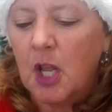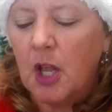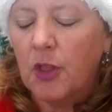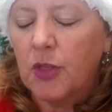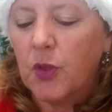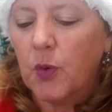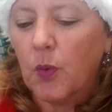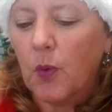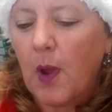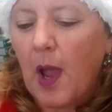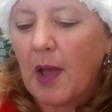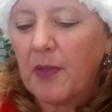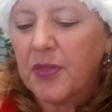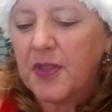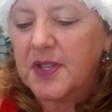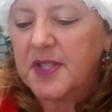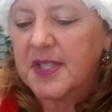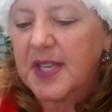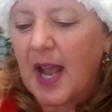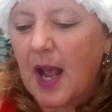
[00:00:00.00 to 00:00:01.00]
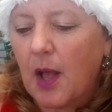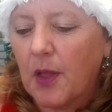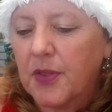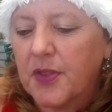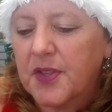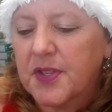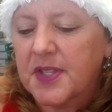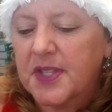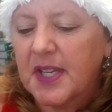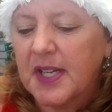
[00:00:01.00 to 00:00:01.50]
Throughout the
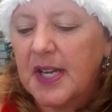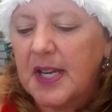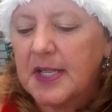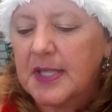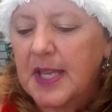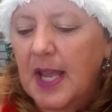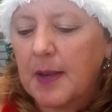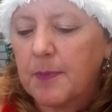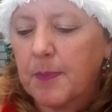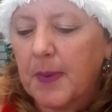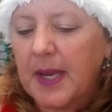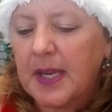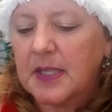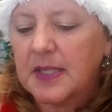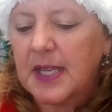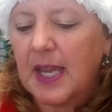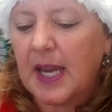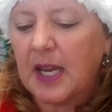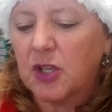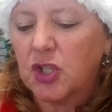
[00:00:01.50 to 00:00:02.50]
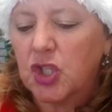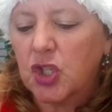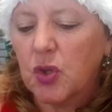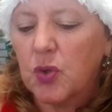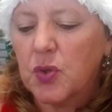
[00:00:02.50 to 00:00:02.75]
South, cities had maintained two